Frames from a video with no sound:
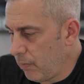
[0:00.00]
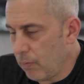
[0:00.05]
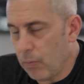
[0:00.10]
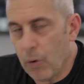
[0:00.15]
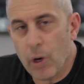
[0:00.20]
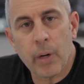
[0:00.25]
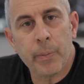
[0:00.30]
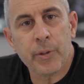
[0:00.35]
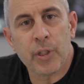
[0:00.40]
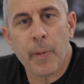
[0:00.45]

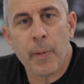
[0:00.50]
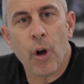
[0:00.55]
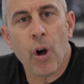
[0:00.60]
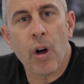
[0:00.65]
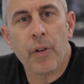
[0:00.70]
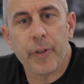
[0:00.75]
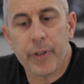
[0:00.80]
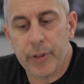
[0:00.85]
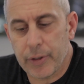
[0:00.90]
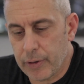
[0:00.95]
Welcome to my
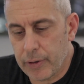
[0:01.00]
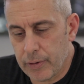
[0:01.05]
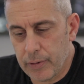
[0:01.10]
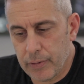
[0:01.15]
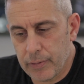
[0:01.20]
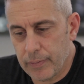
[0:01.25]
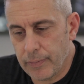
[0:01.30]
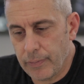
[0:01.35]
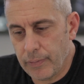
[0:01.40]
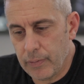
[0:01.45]
office.
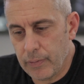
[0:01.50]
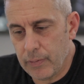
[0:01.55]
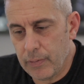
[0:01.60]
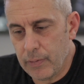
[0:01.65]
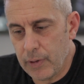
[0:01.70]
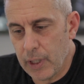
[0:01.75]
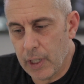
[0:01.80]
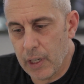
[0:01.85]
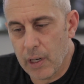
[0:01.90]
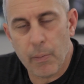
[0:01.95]

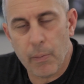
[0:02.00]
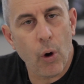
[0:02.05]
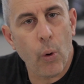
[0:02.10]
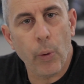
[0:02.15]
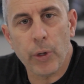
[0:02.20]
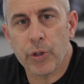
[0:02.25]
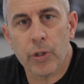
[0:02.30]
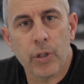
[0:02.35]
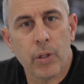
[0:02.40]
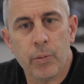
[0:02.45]
You know, I'm
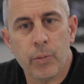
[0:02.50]
always on the